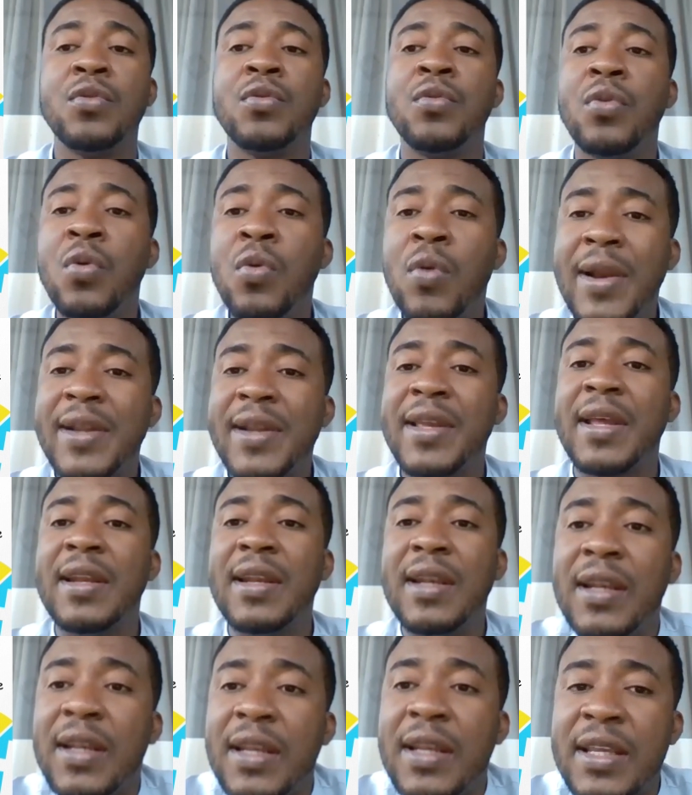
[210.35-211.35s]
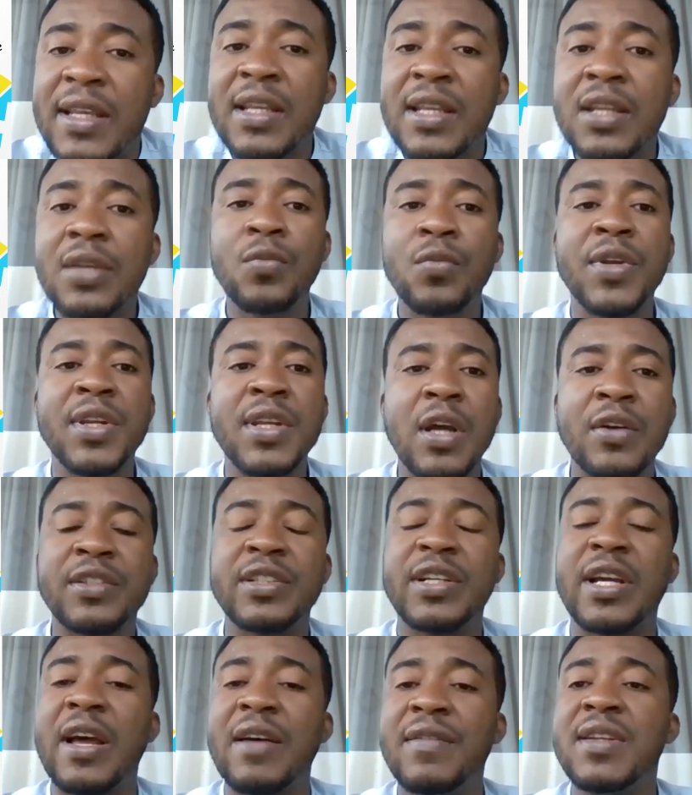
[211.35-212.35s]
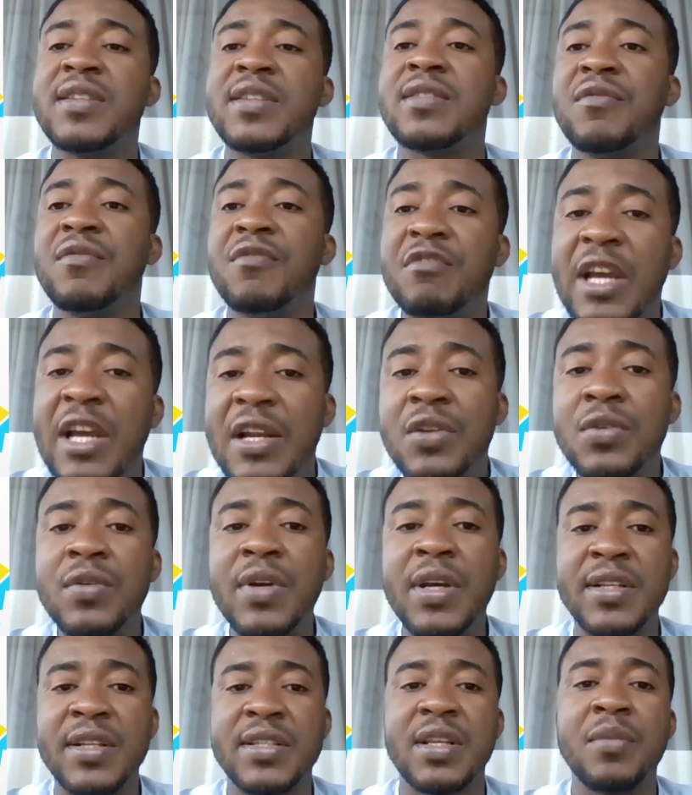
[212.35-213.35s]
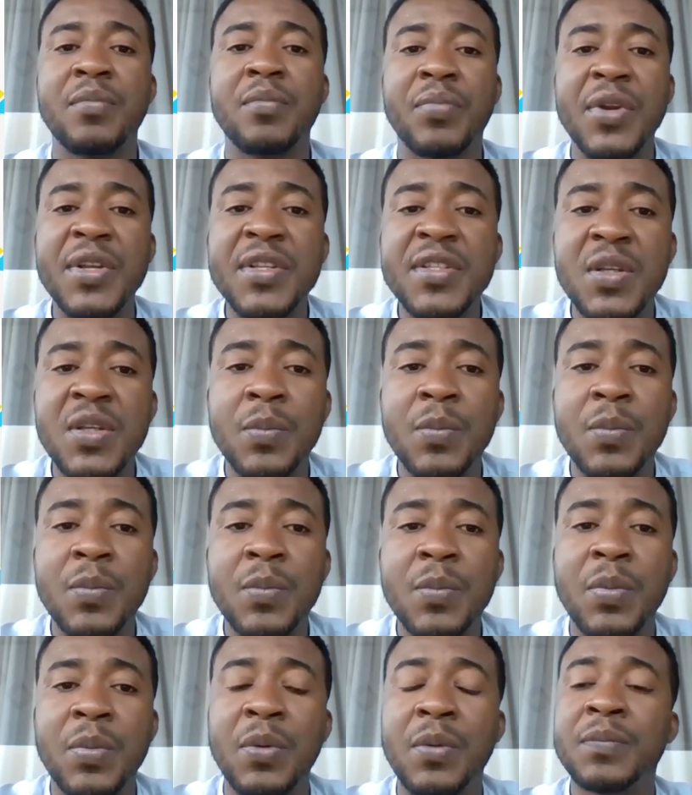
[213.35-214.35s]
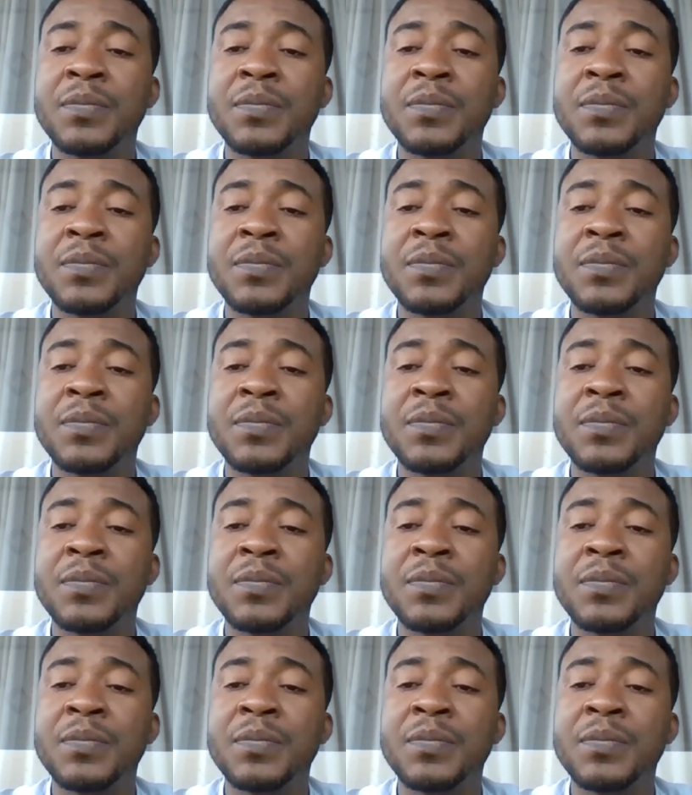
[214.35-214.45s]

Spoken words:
No one can lead without having some value and some principle.